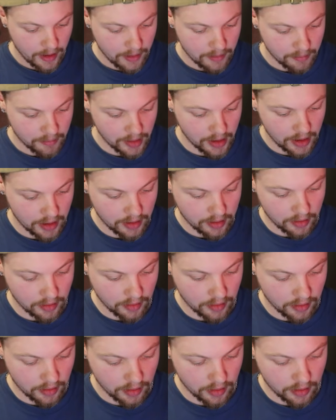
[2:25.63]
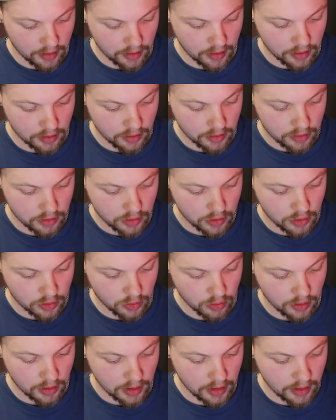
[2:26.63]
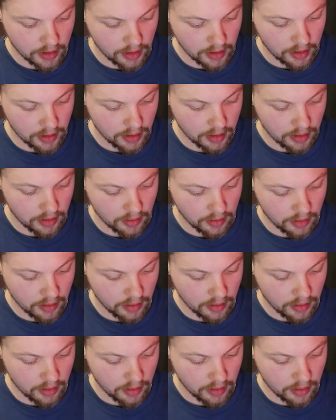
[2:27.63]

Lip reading: make the screen in